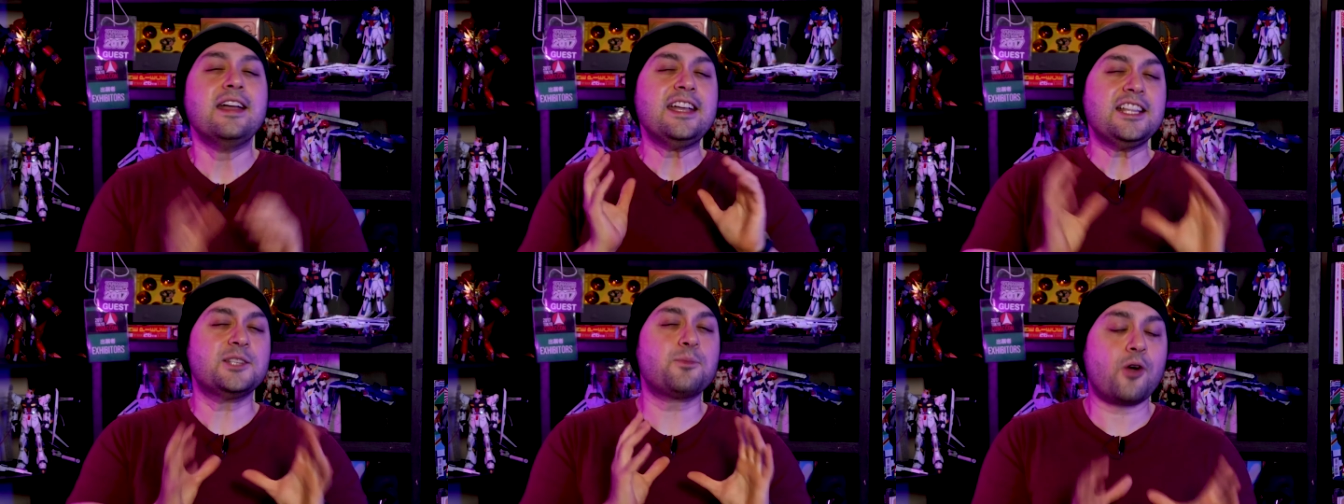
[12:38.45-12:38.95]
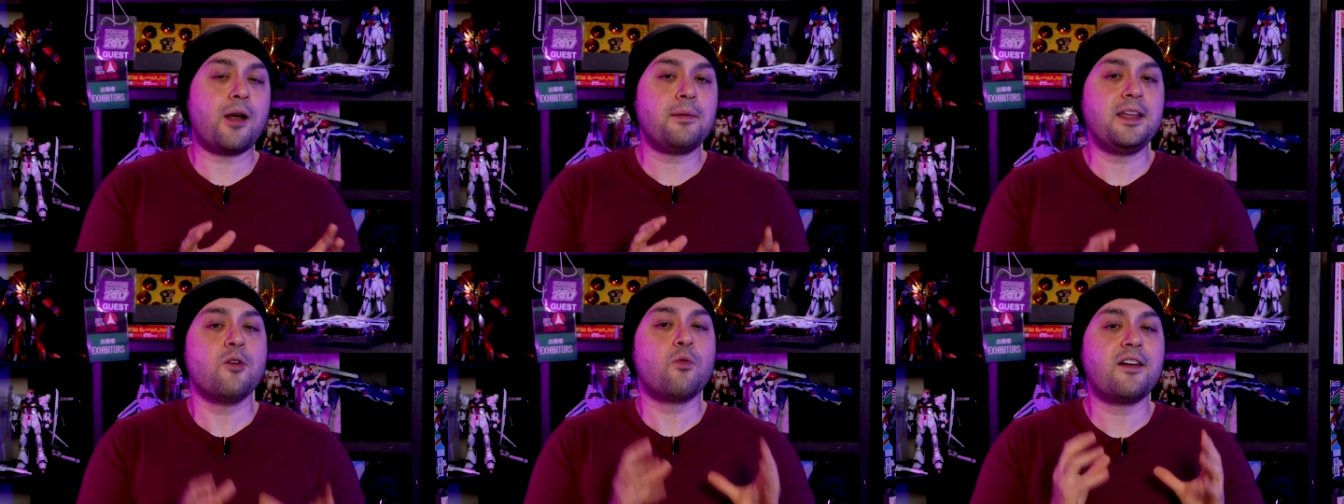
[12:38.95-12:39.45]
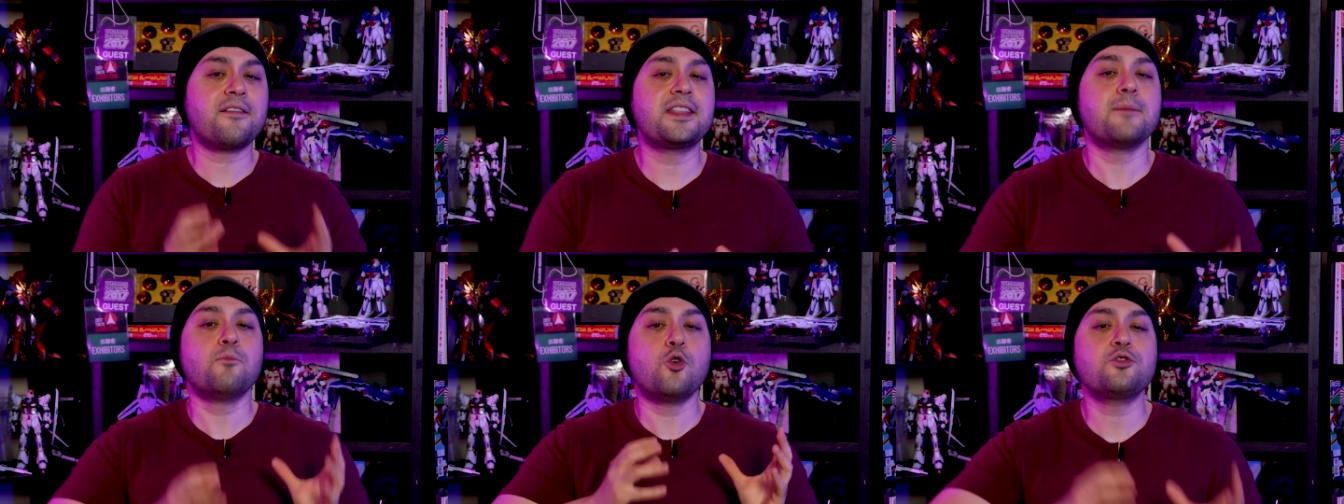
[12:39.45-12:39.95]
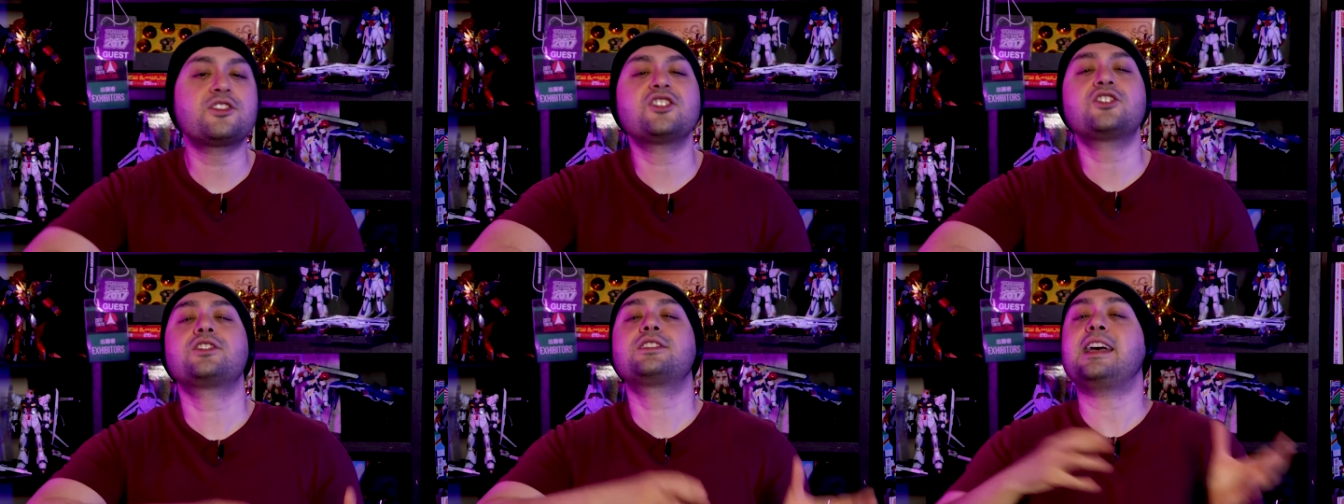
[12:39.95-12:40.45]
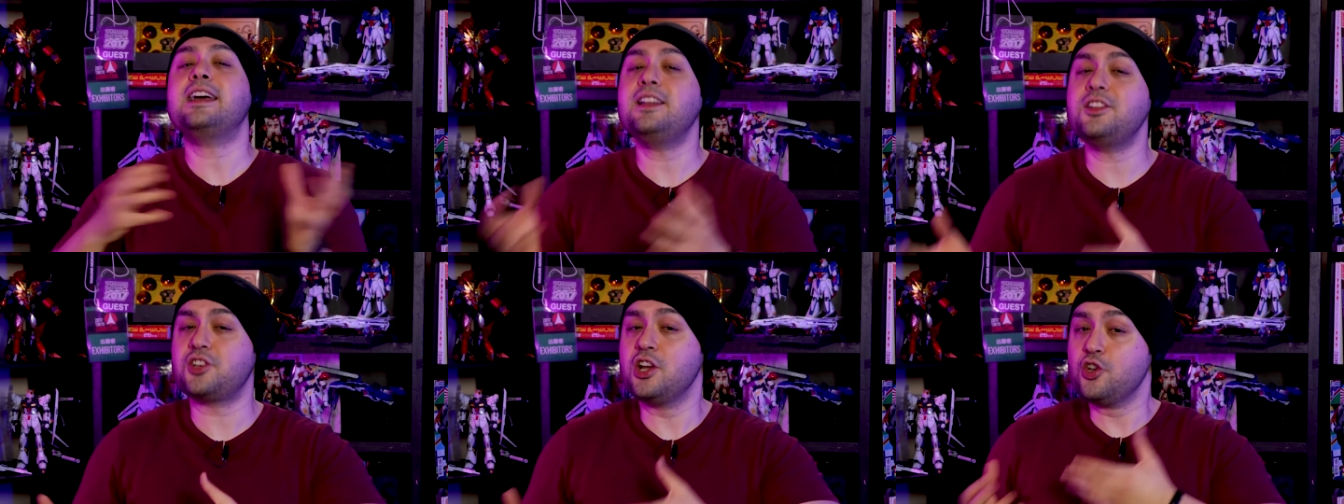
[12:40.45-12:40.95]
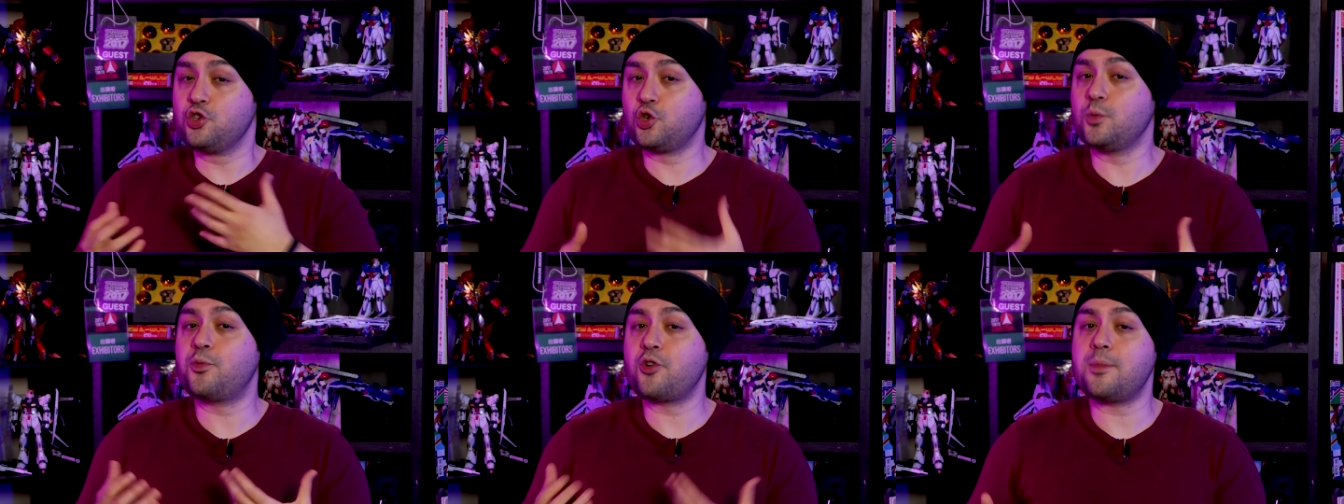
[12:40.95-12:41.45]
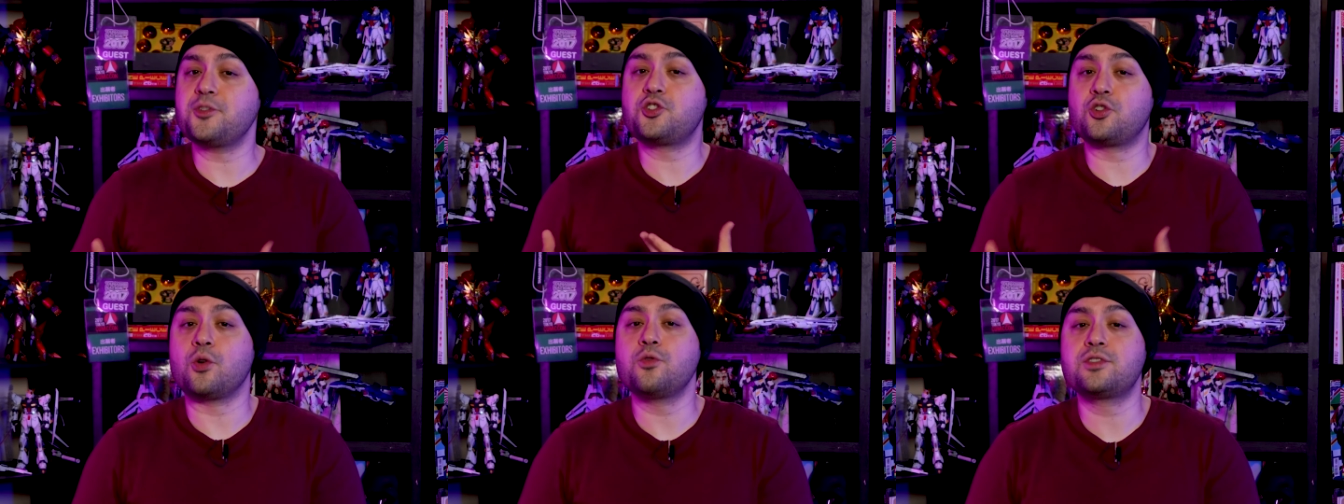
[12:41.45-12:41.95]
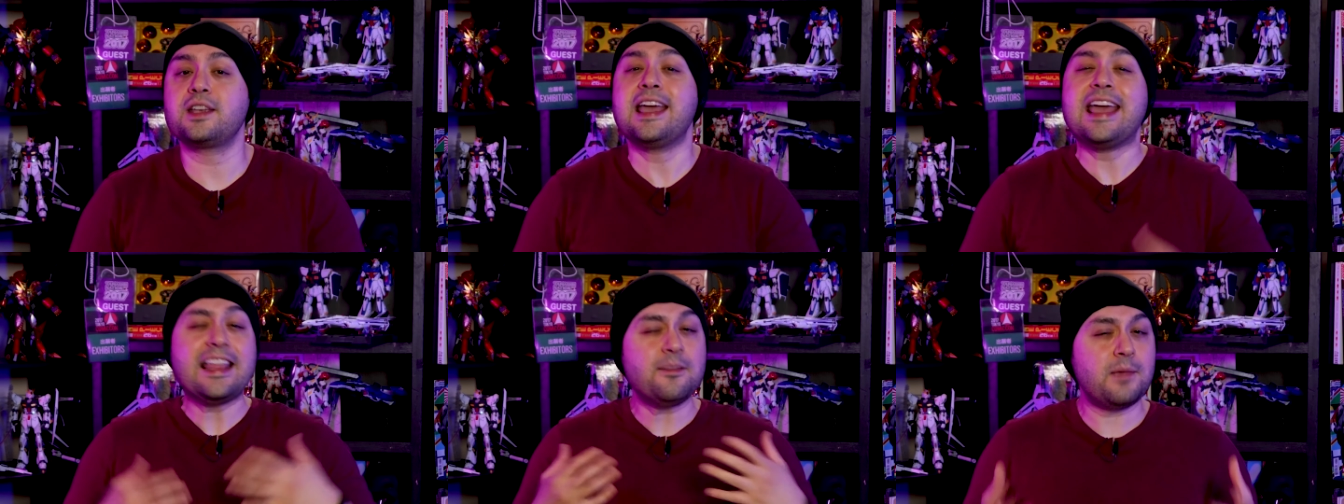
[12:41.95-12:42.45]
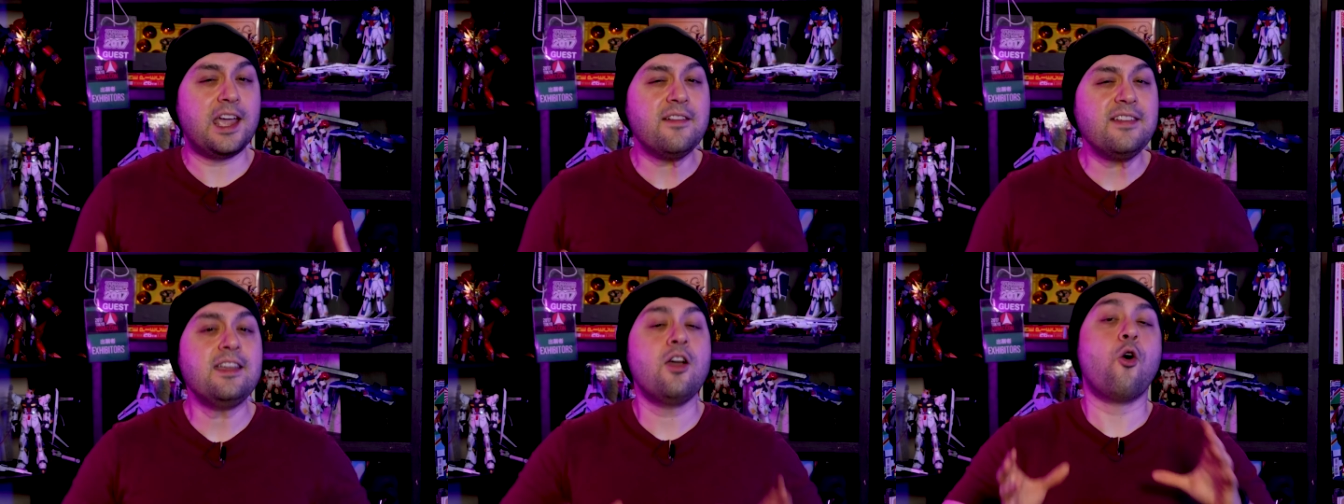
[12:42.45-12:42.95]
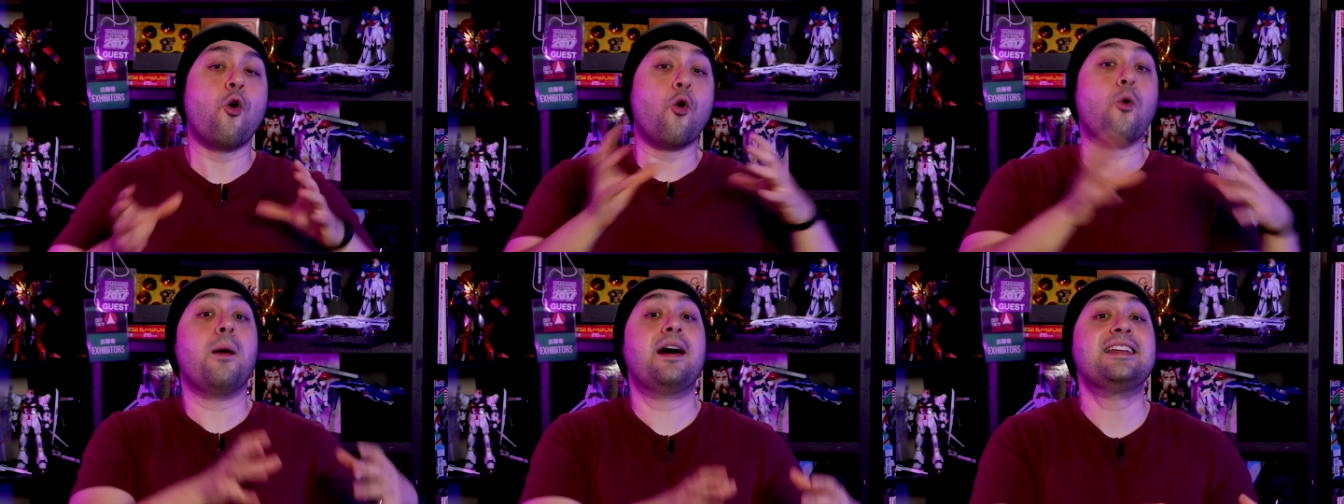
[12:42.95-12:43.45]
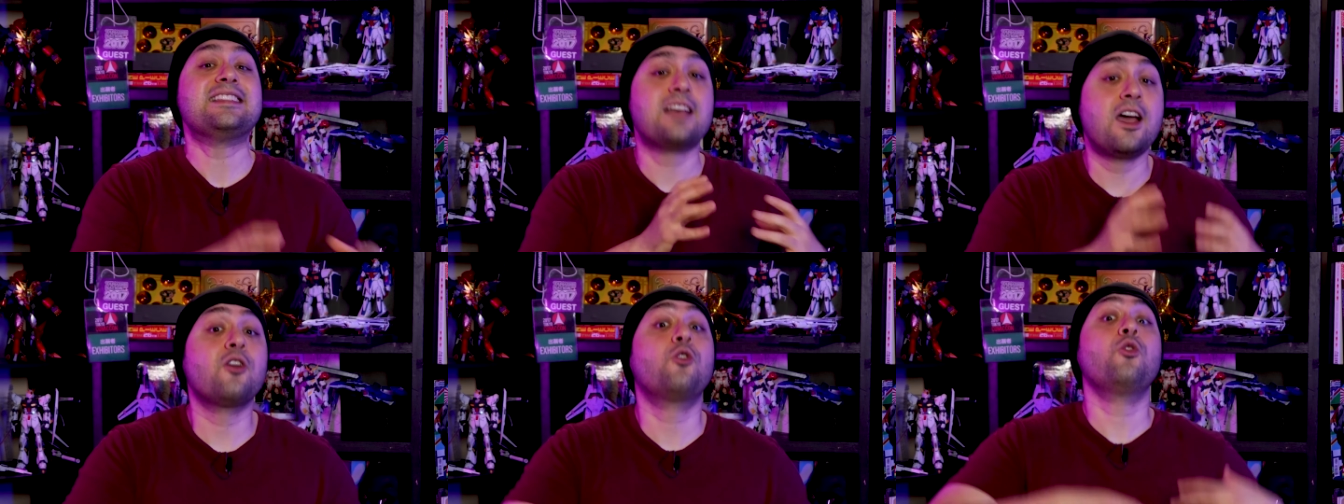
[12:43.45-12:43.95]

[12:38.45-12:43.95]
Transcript: It's probably one of the most stylish super robot shows and maybe Oobari's